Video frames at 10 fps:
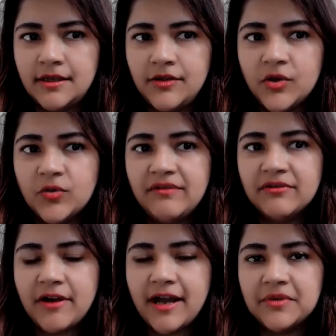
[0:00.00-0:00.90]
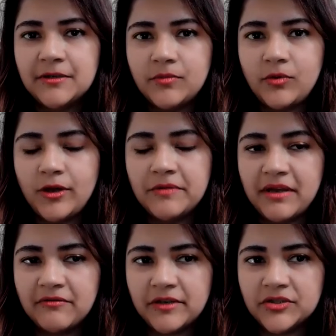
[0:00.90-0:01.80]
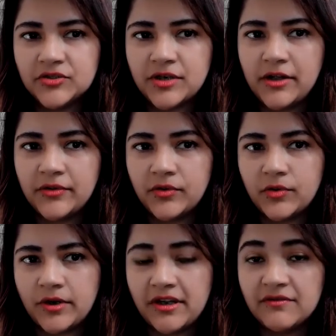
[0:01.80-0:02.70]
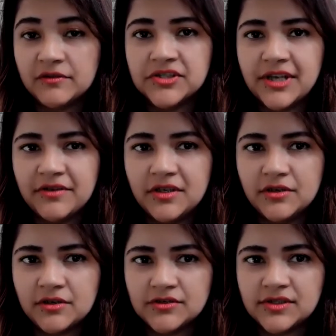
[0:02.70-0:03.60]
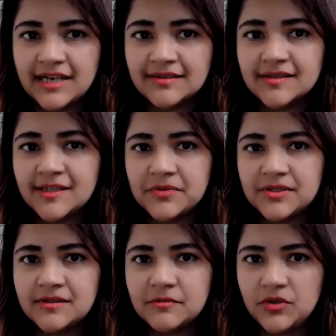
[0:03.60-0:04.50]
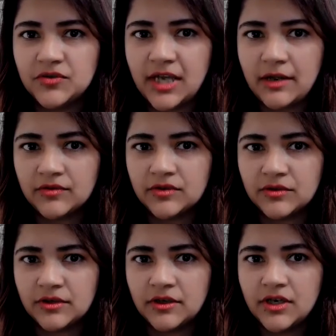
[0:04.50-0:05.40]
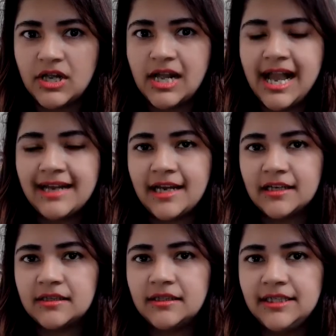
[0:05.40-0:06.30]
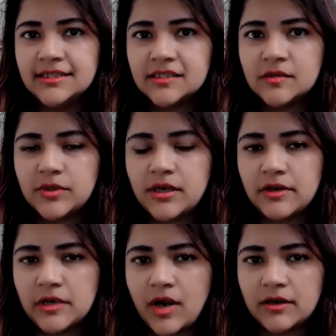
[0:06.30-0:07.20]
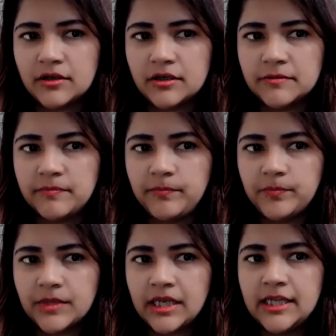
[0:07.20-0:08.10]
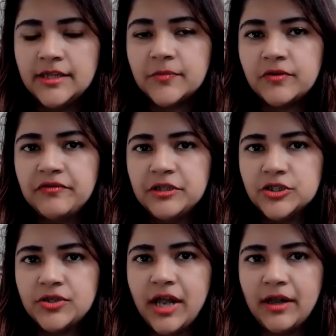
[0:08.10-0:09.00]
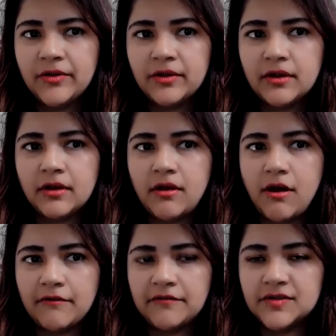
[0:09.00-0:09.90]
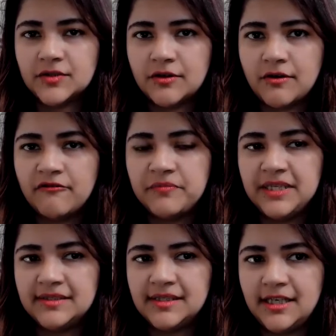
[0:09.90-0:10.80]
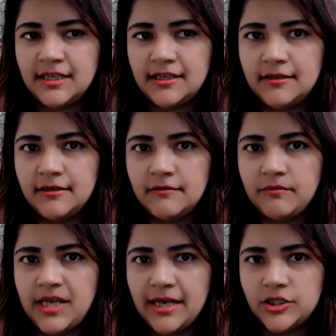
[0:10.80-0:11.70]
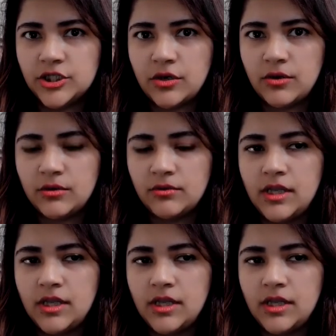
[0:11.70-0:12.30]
The griever had been employed by Fraser Health Authority for 7 years as a substance abuse counselor and had a clean disciplinary record. The Provincial Health Officer of BC, PHO,